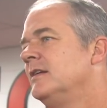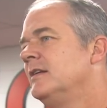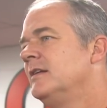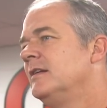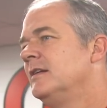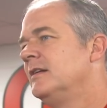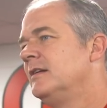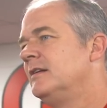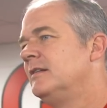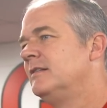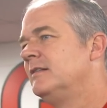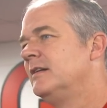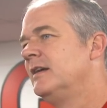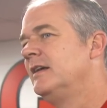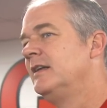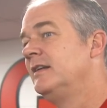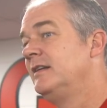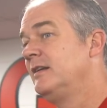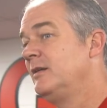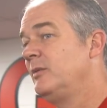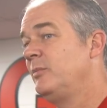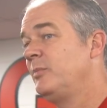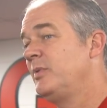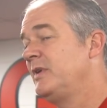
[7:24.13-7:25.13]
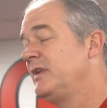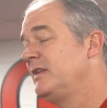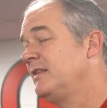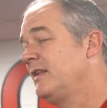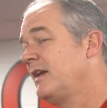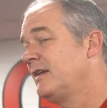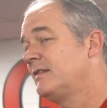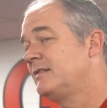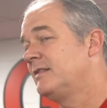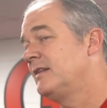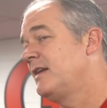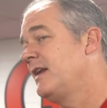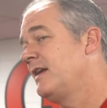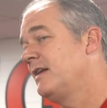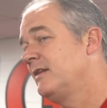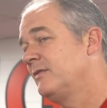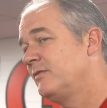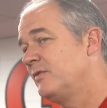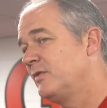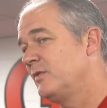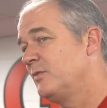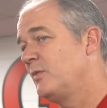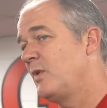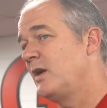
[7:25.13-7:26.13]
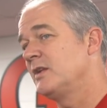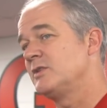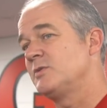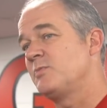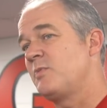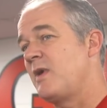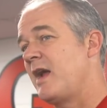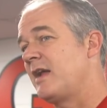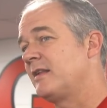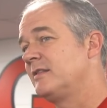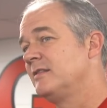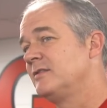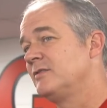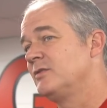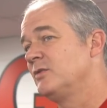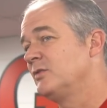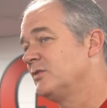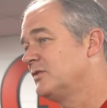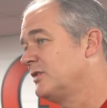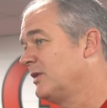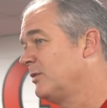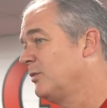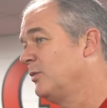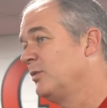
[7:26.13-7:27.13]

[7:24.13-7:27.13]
You know, and he'll be like today, if you watch practice, you'll say,